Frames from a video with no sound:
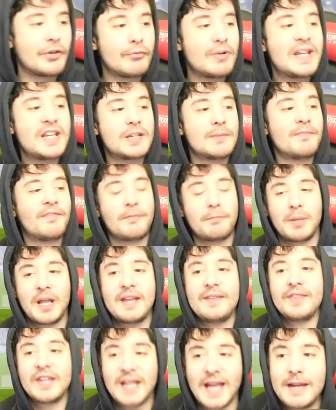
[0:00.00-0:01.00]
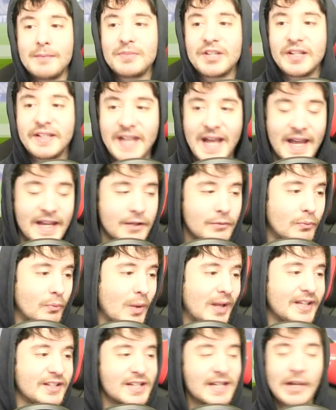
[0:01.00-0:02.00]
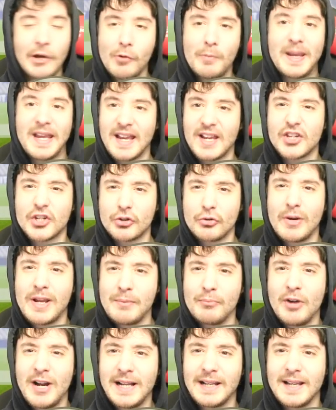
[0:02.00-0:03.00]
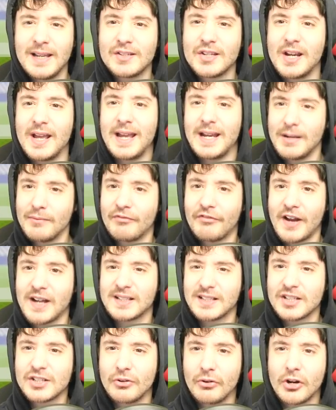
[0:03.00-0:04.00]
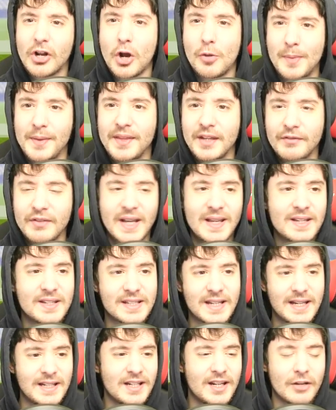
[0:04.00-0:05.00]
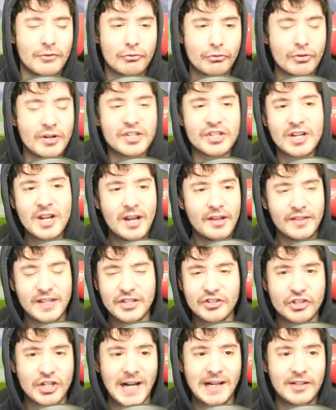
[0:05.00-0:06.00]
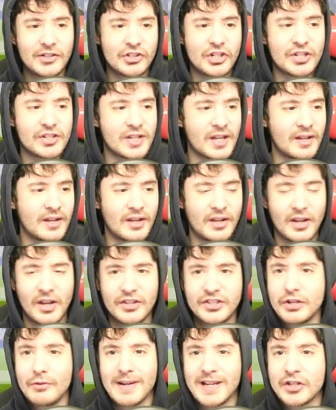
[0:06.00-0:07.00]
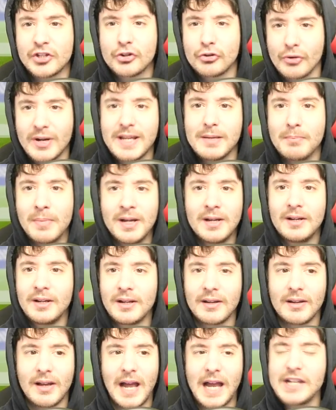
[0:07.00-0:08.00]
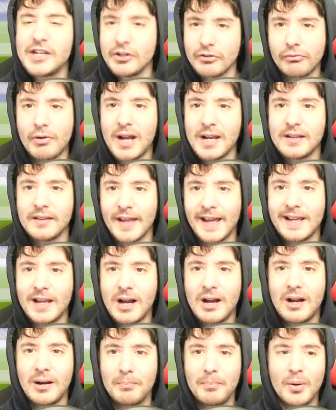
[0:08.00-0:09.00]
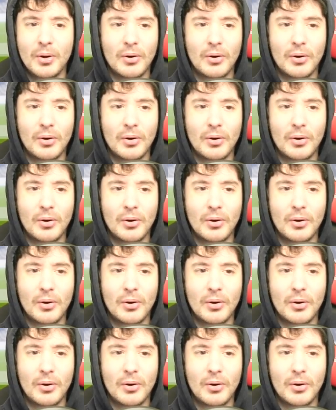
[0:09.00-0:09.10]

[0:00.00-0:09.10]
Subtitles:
the reason for playing the game today, well, it's a little bit extreme, really, isn't it? And in fact, I saw a comment the other day saying, you know, Chris, these challenges are too extreme. And you're right, they are,